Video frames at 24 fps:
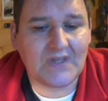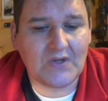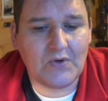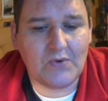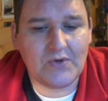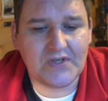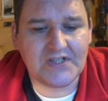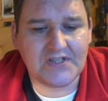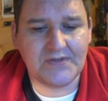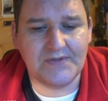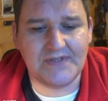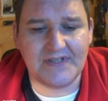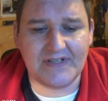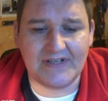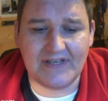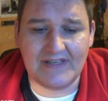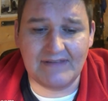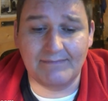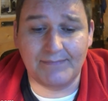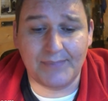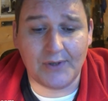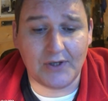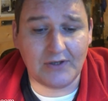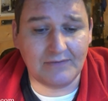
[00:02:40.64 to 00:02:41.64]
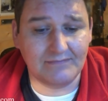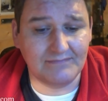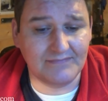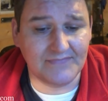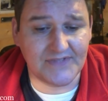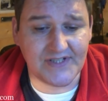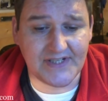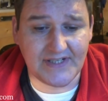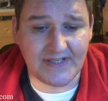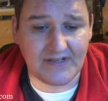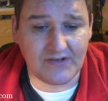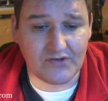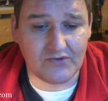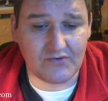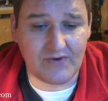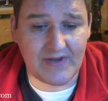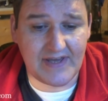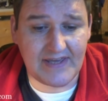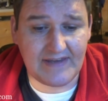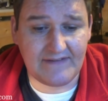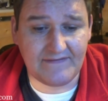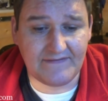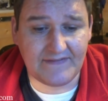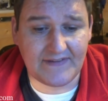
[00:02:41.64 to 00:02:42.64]
was going to tell you the bottom's
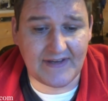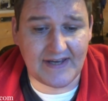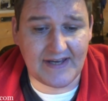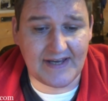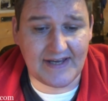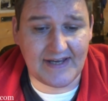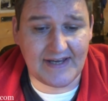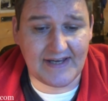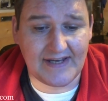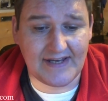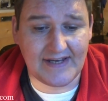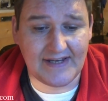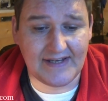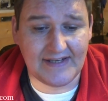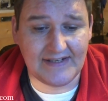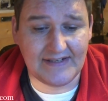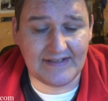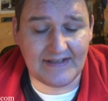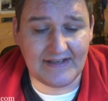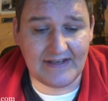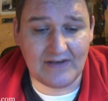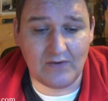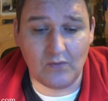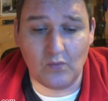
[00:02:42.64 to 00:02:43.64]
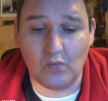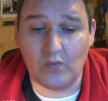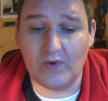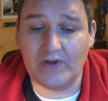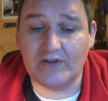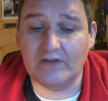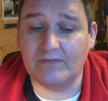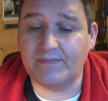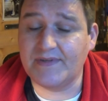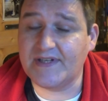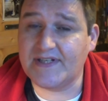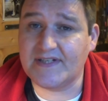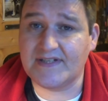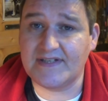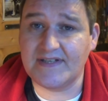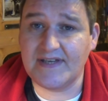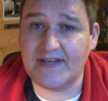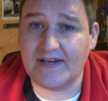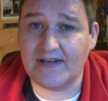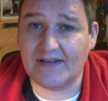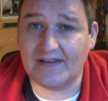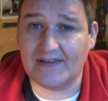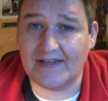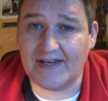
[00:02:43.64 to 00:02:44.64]
engraved and it will be
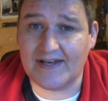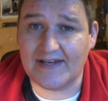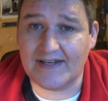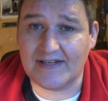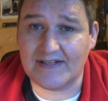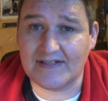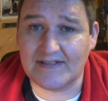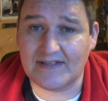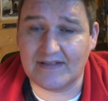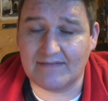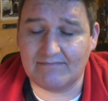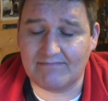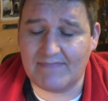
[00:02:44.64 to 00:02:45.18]
serialised.